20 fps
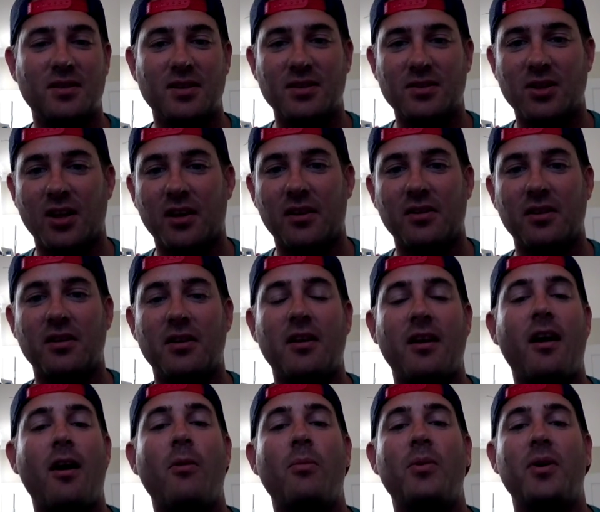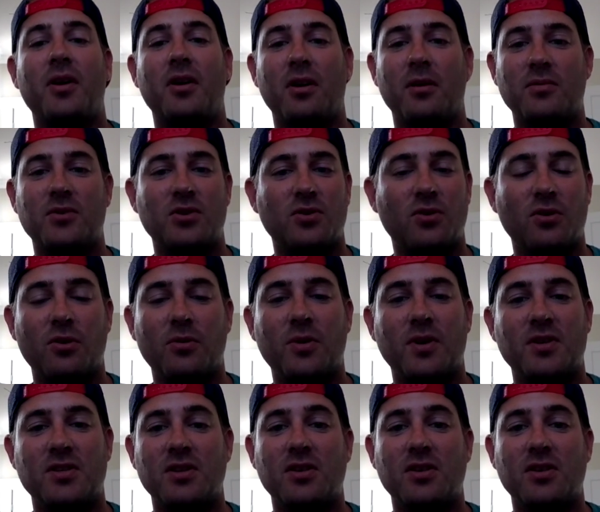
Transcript: he's likely to now pick it up sooner because